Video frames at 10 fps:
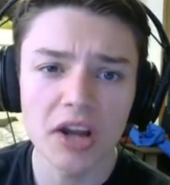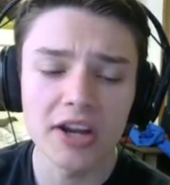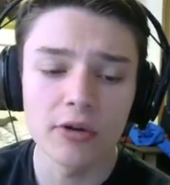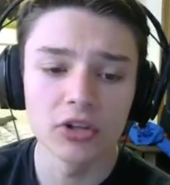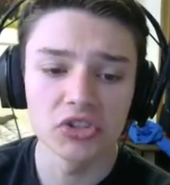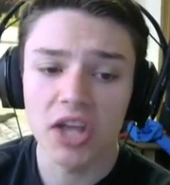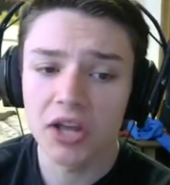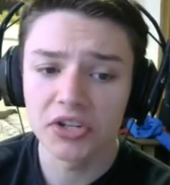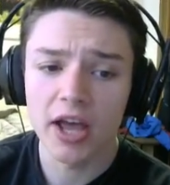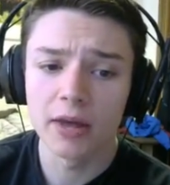now it looks at
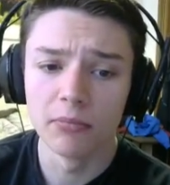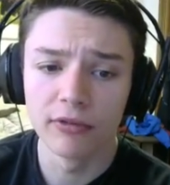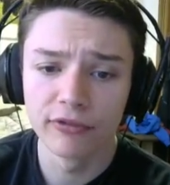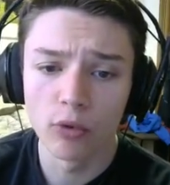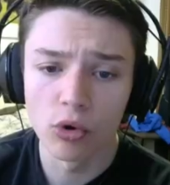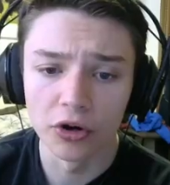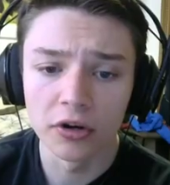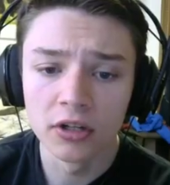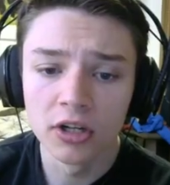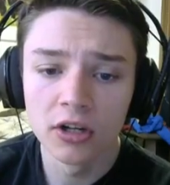head-to-head before
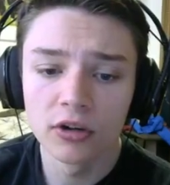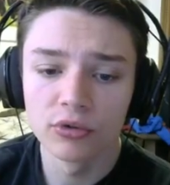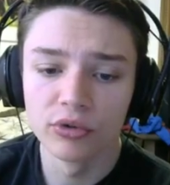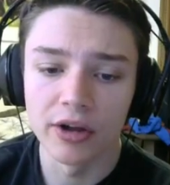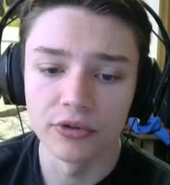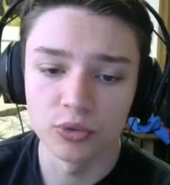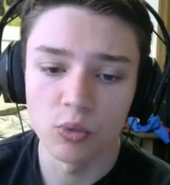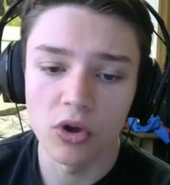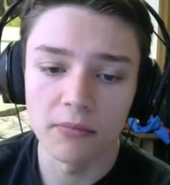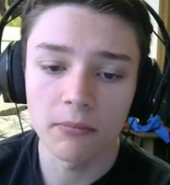rounds
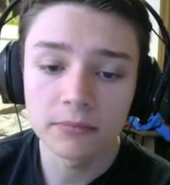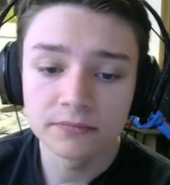won.